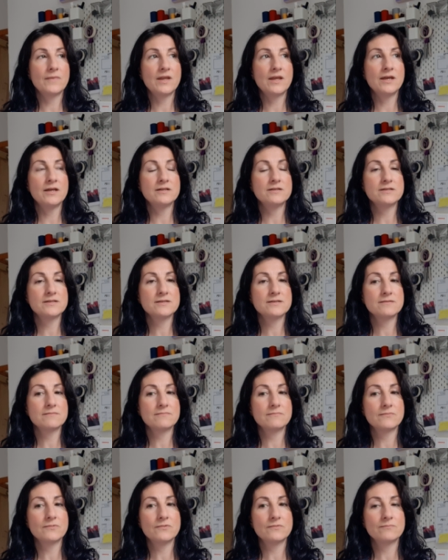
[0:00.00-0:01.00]
it's
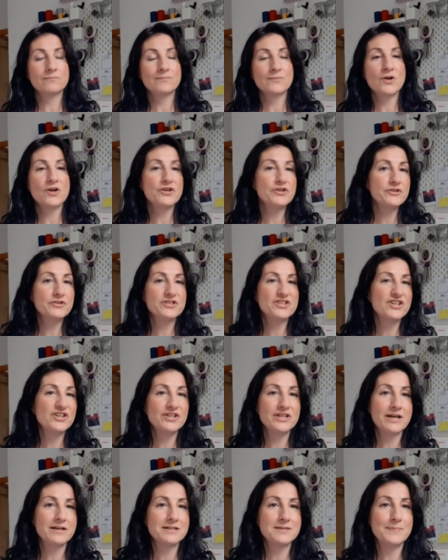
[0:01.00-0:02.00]
kind of
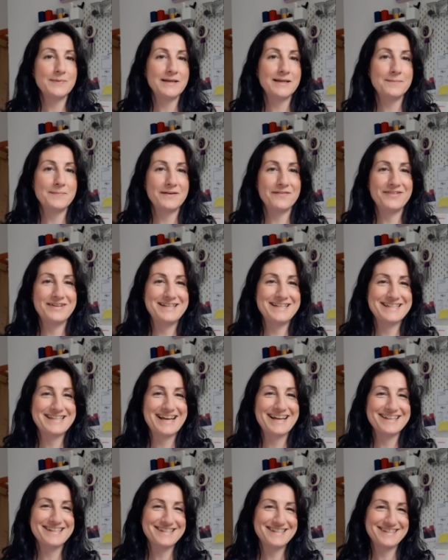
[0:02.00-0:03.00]
turned out to be a bit of a
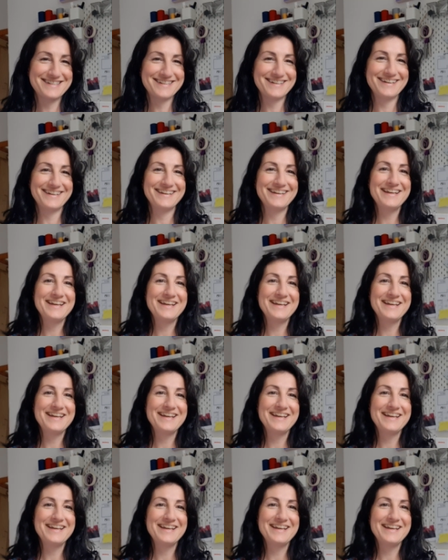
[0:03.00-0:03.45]
disaster,